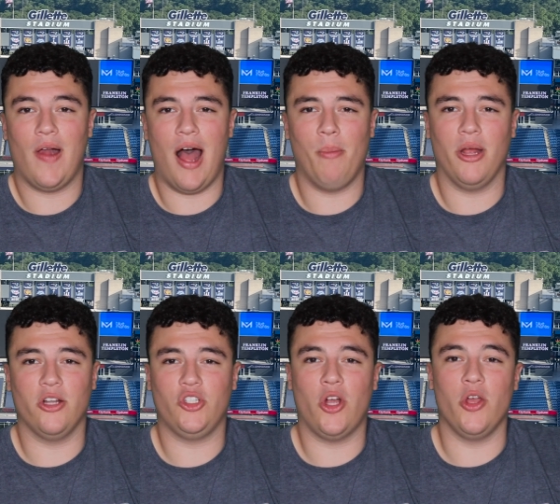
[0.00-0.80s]
I'm going
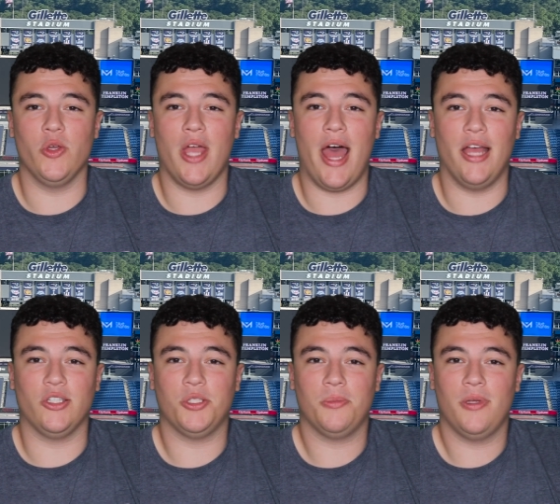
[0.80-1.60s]
to show you
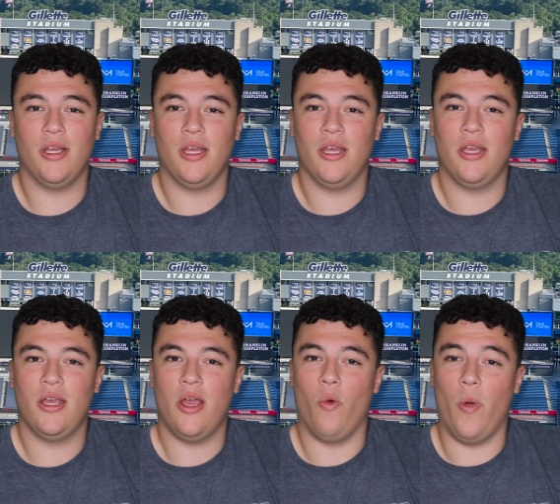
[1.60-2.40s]
guys
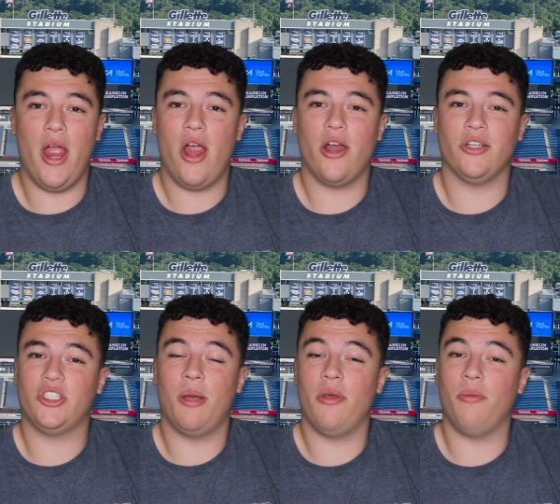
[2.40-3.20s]
where
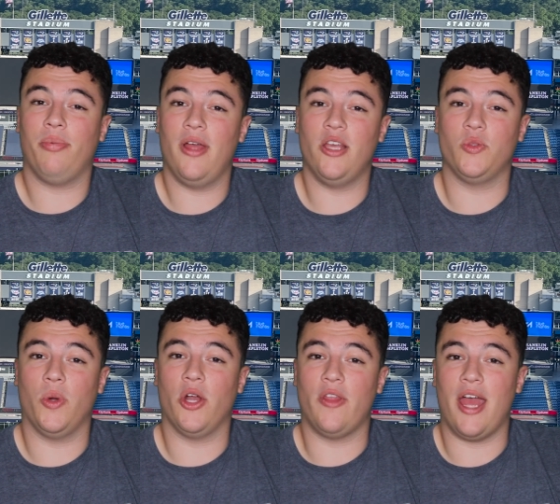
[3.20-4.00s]
some of the plays
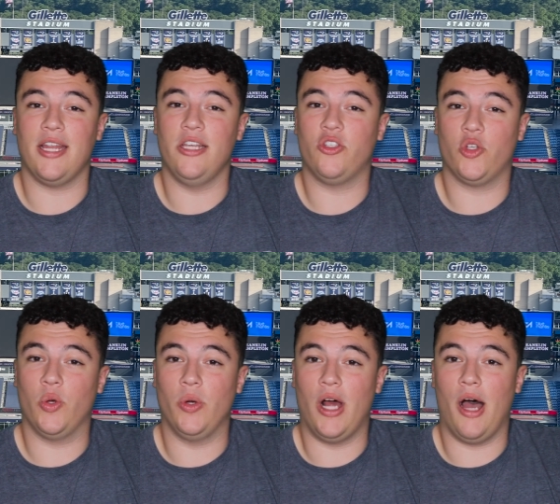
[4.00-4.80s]
were that he screwed